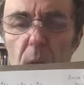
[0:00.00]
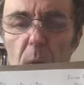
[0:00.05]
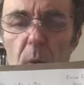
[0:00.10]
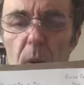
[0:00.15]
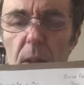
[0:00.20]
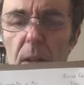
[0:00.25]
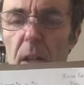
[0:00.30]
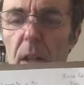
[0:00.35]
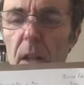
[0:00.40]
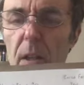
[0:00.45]

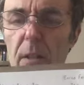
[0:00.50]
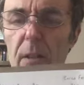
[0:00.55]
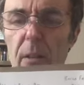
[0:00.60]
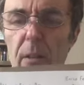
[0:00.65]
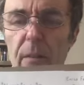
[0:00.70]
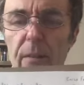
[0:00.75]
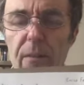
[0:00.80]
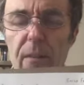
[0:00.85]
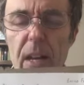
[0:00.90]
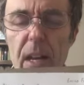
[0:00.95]
was also
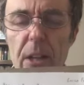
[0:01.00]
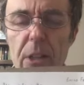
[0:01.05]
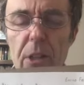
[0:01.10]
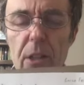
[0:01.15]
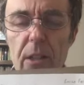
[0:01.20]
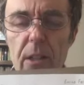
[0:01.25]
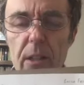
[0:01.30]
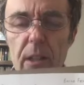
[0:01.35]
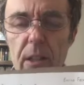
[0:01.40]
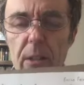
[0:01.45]
a
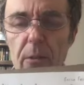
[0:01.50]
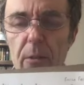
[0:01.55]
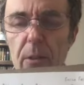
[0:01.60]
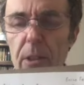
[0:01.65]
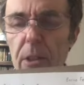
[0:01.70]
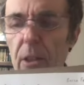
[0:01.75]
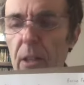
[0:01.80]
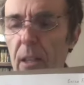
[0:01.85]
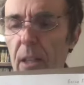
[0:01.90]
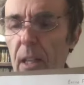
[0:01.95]
fascist country,
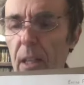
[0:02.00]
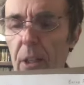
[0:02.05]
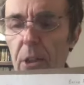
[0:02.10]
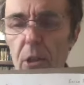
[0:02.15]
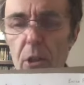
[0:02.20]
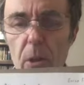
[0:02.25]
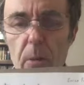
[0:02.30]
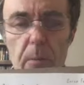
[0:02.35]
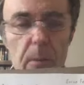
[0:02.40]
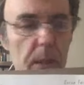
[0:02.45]
just like
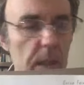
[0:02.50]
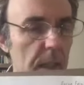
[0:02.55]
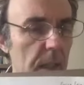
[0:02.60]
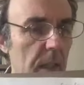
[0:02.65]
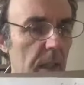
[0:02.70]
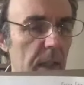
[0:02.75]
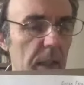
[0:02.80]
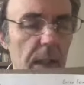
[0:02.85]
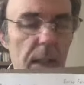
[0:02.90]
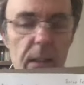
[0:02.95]

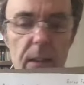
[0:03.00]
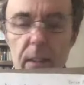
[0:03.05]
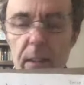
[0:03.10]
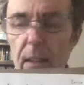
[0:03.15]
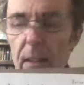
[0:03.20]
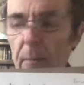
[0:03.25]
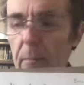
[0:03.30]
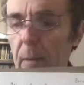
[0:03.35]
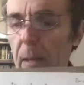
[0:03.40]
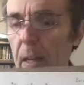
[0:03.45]
Germany,
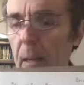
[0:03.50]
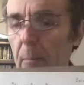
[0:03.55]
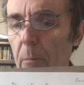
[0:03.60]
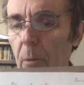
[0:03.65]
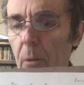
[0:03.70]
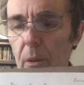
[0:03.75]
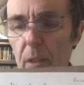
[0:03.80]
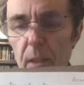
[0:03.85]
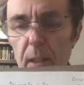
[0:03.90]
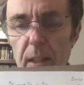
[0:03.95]
led by
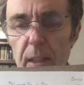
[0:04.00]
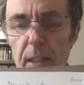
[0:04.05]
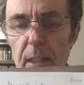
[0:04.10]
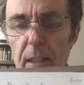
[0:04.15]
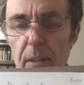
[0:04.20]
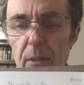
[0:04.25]
Mussolini.